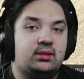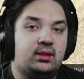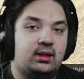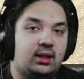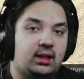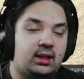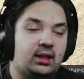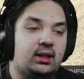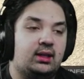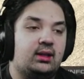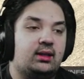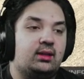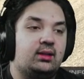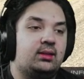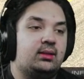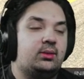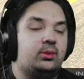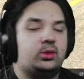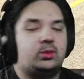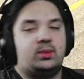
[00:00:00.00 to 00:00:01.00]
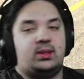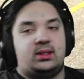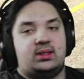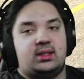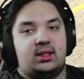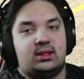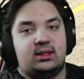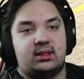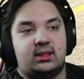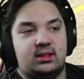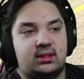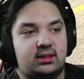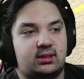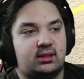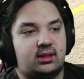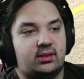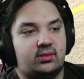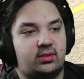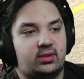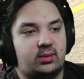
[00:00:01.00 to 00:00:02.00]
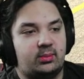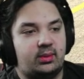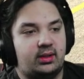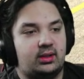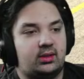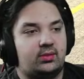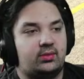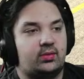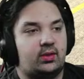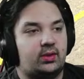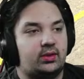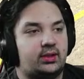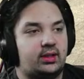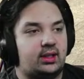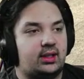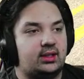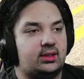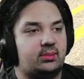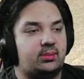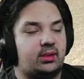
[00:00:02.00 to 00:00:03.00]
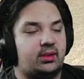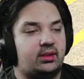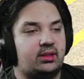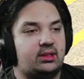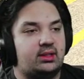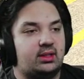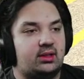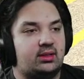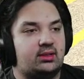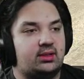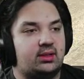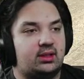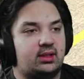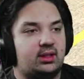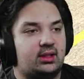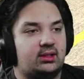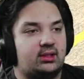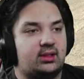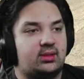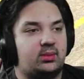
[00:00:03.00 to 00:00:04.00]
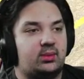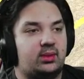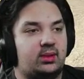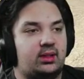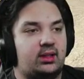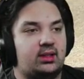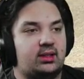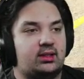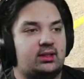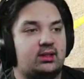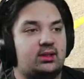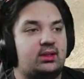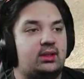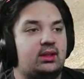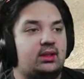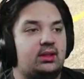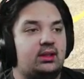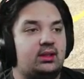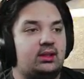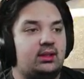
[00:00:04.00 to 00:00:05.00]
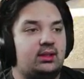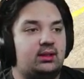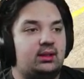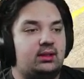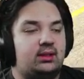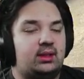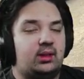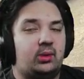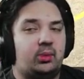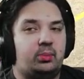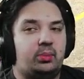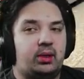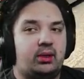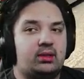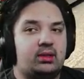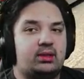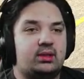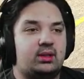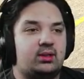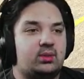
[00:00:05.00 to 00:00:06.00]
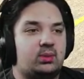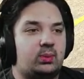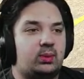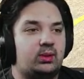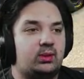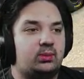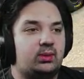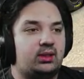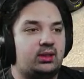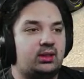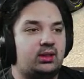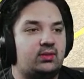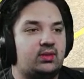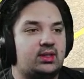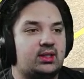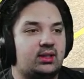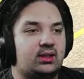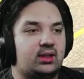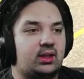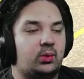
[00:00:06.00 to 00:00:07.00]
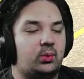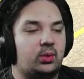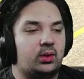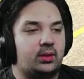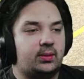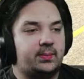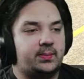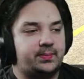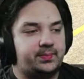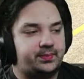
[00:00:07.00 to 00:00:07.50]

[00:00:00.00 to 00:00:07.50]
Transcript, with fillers: Yeah. Which makes sense, because it's obviously by default it has Impala stickers on it. That's what it is. Now Impala sounds weird to me. It doesn't even sound like a word.